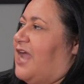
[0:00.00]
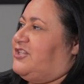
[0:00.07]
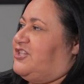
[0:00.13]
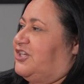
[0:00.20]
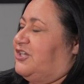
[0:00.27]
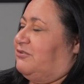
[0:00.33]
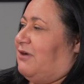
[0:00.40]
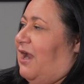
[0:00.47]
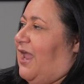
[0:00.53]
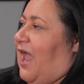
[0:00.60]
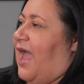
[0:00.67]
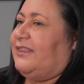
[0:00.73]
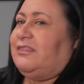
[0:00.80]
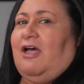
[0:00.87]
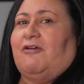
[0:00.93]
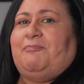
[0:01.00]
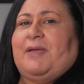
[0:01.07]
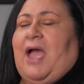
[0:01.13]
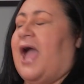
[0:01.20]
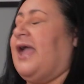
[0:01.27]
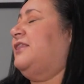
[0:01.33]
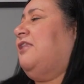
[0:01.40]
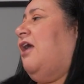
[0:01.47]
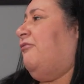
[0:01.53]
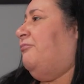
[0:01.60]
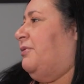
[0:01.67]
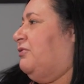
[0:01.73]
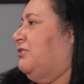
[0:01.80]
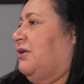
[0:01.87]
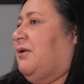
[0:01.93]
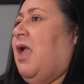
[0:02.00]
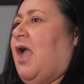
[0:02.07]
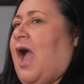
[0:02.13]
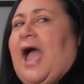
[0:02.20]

I do, right? I love building.